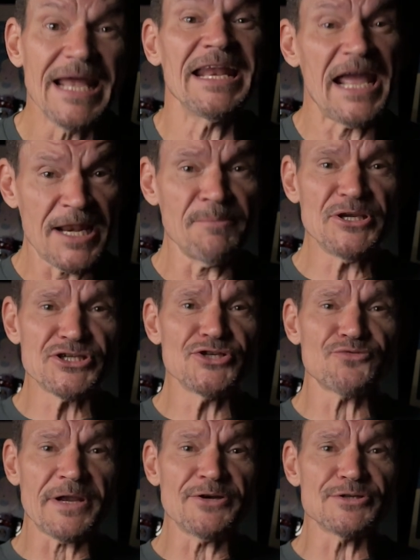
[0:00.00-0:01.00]
at
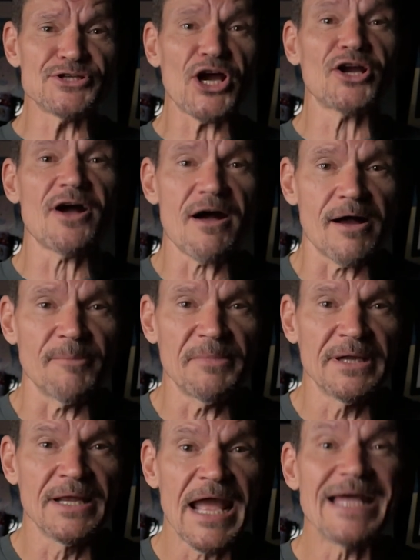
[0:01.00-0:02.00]
animationtrainers.com
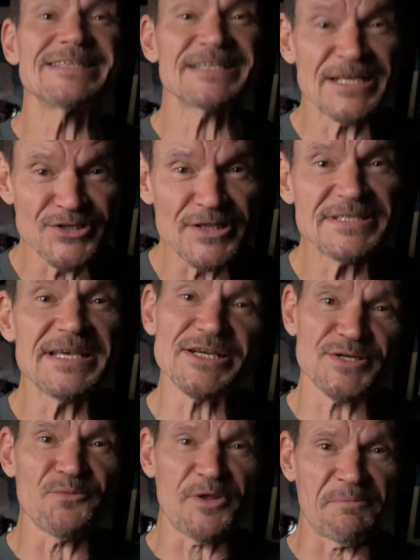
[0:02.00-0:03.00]
and schedule a
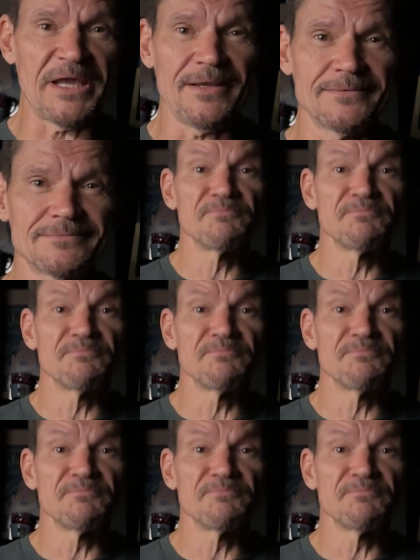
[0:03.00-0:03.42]
session with me.